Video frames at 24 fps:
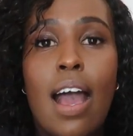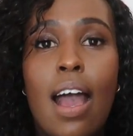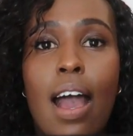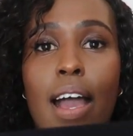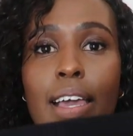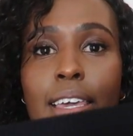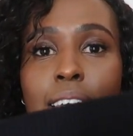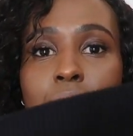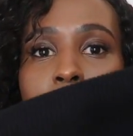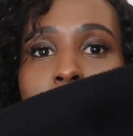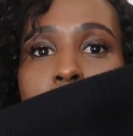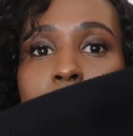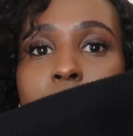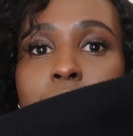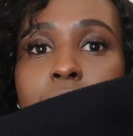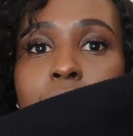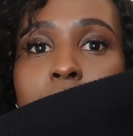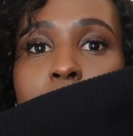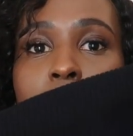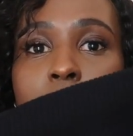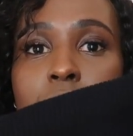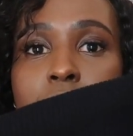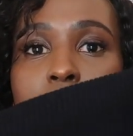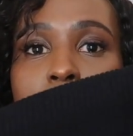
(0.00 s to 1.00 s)
Again,
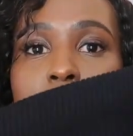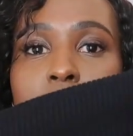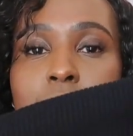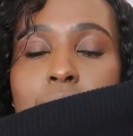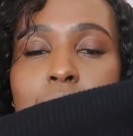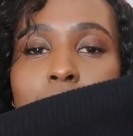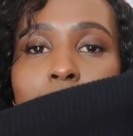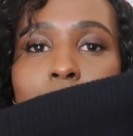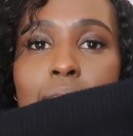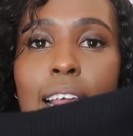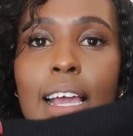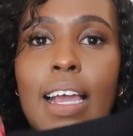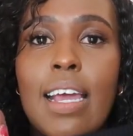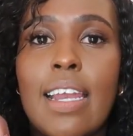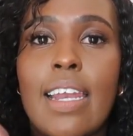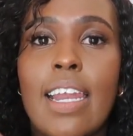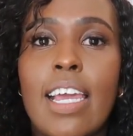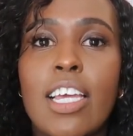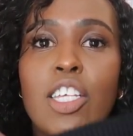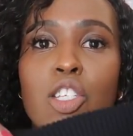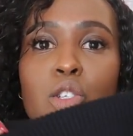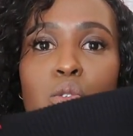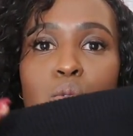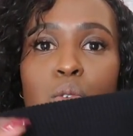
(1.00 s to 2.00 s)
it's just like a
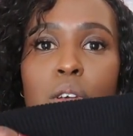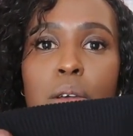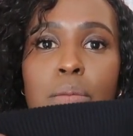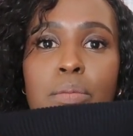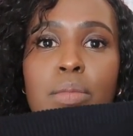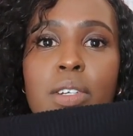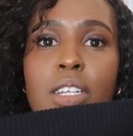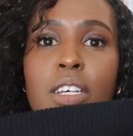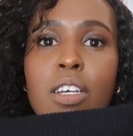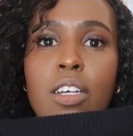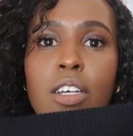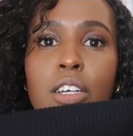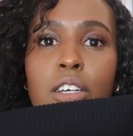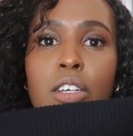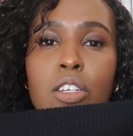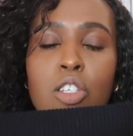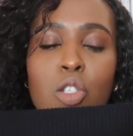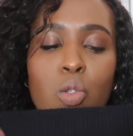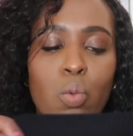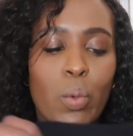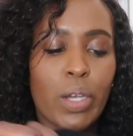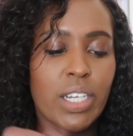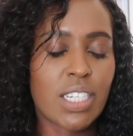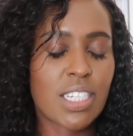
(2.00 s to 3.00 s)
nice ribbed
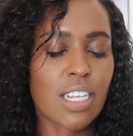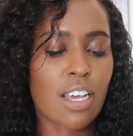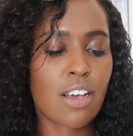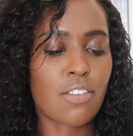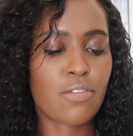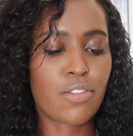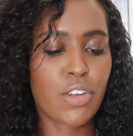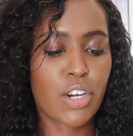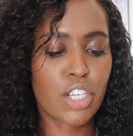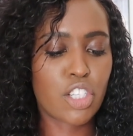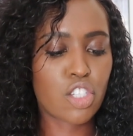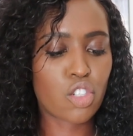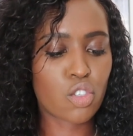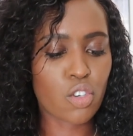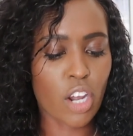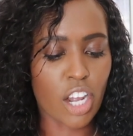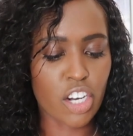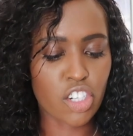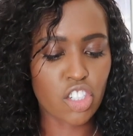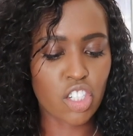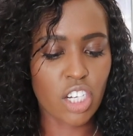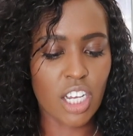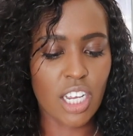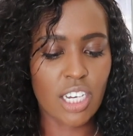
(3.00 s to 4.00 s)
sweater, very
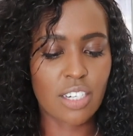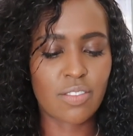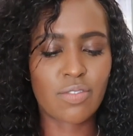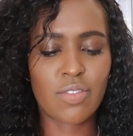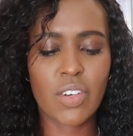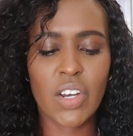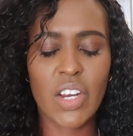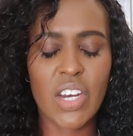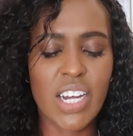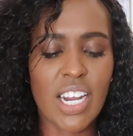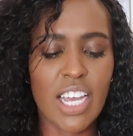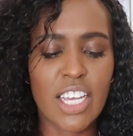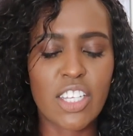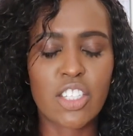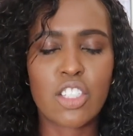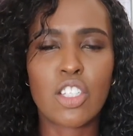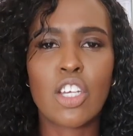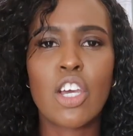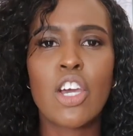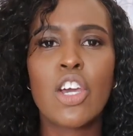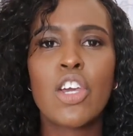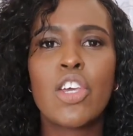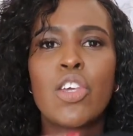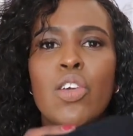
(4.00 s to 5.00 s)
structured, very
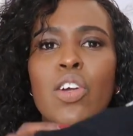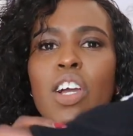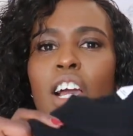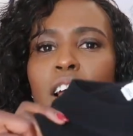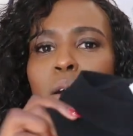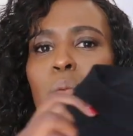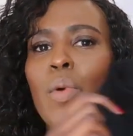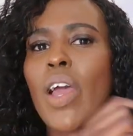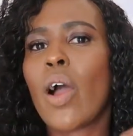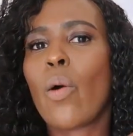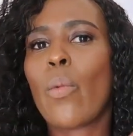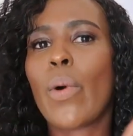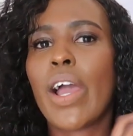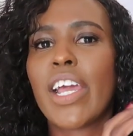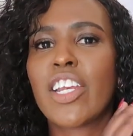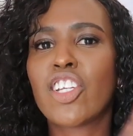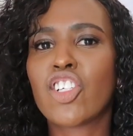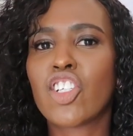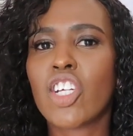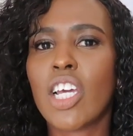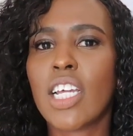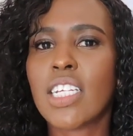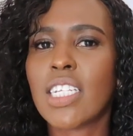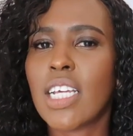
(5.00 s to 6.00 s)
nice. You can wear a
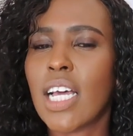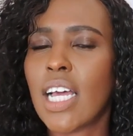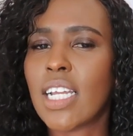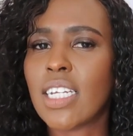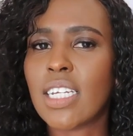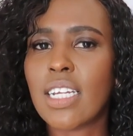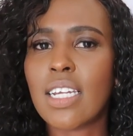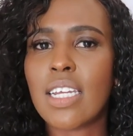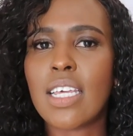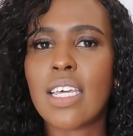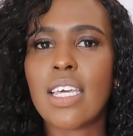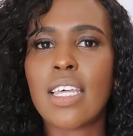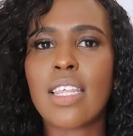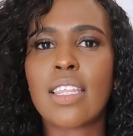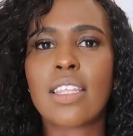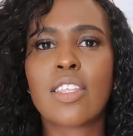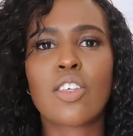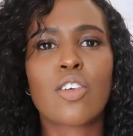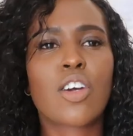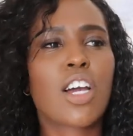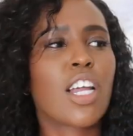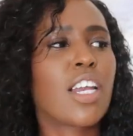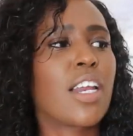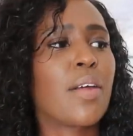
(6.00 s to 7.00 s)
white shirt
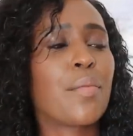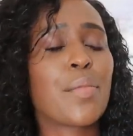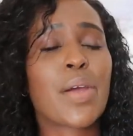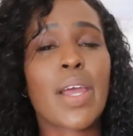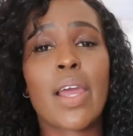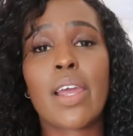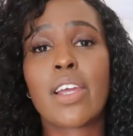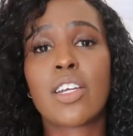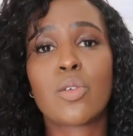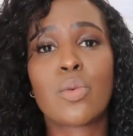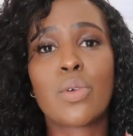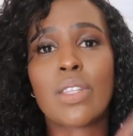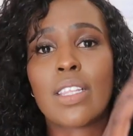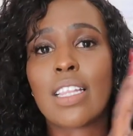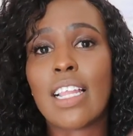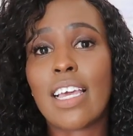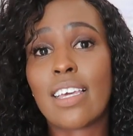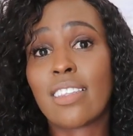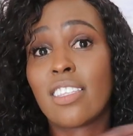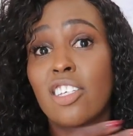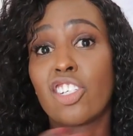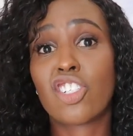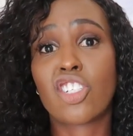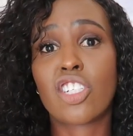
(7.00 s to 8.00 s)
underneath, you can wear it with
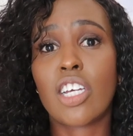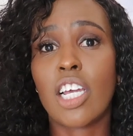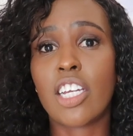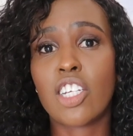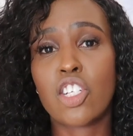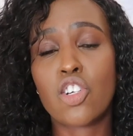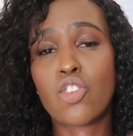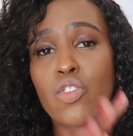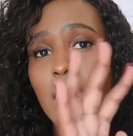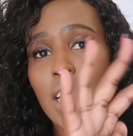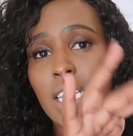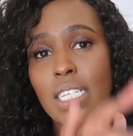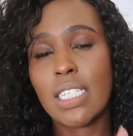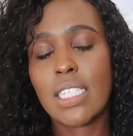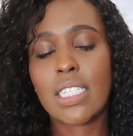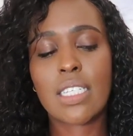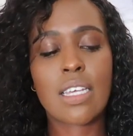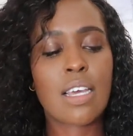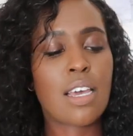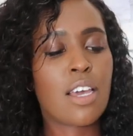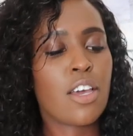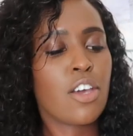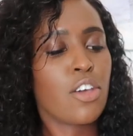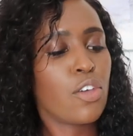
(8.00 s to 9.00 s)
like the shirt
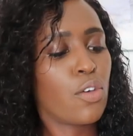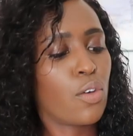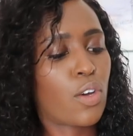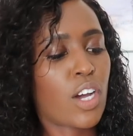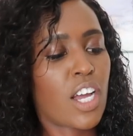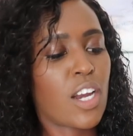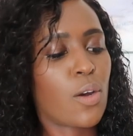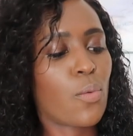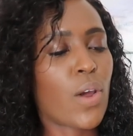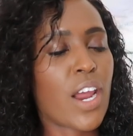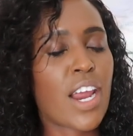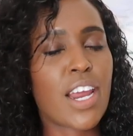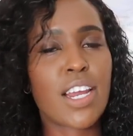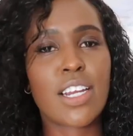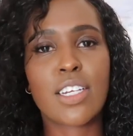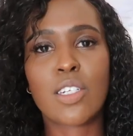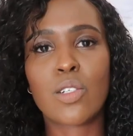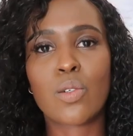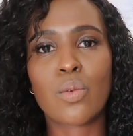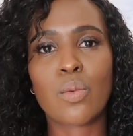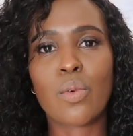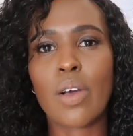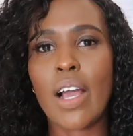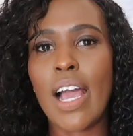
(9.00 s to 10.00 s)
dress, you can wear
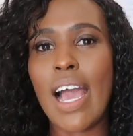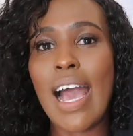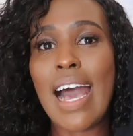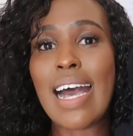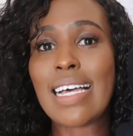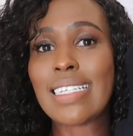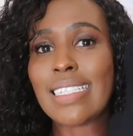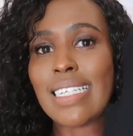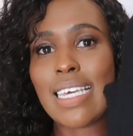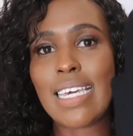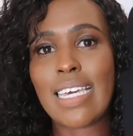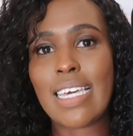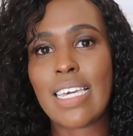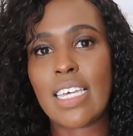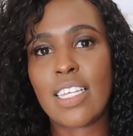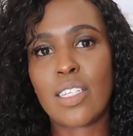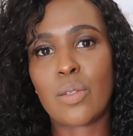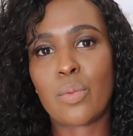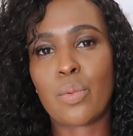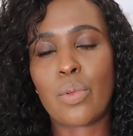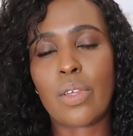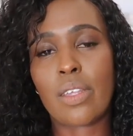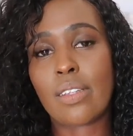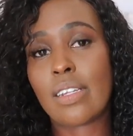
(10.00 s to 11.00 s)
it as
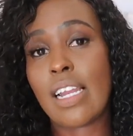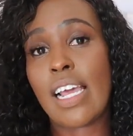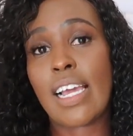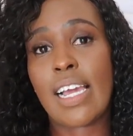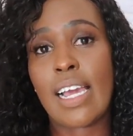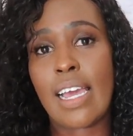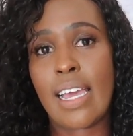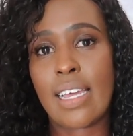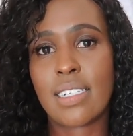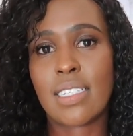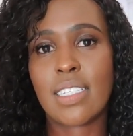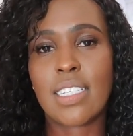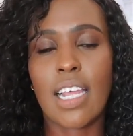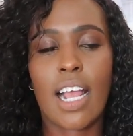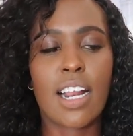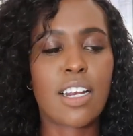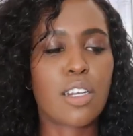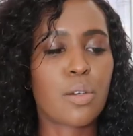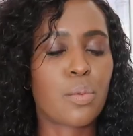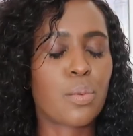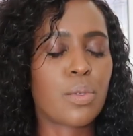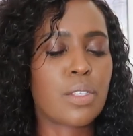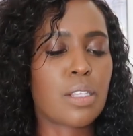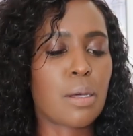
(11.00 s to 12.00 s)
is, like I had
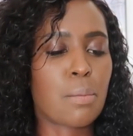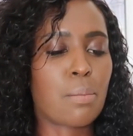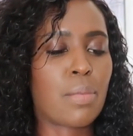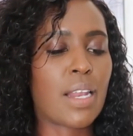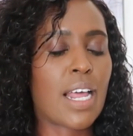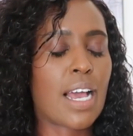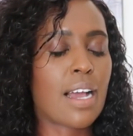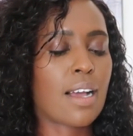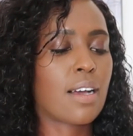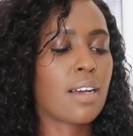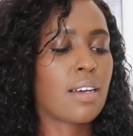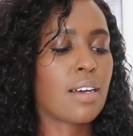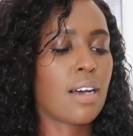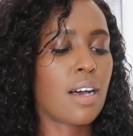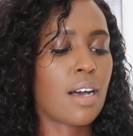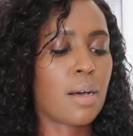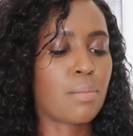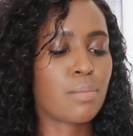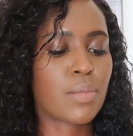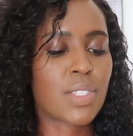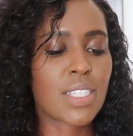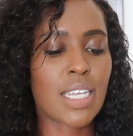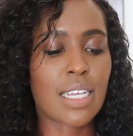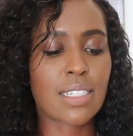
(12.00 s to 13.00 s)
styled it with a black
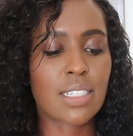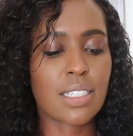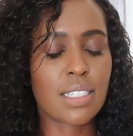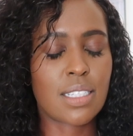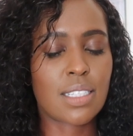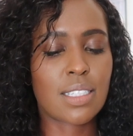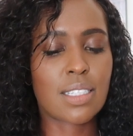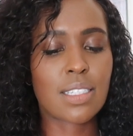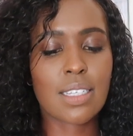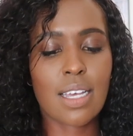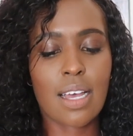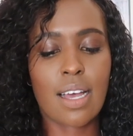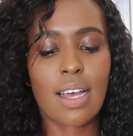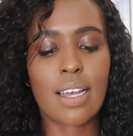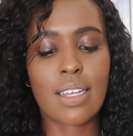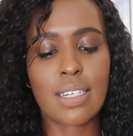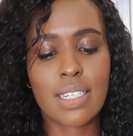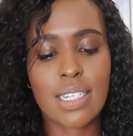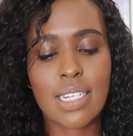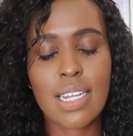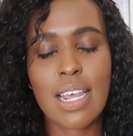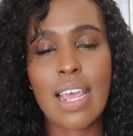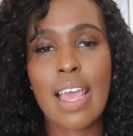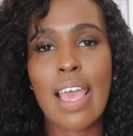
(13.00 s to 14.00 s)
satin
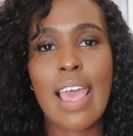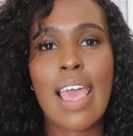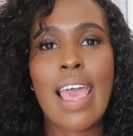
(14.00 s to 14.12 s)
skirt.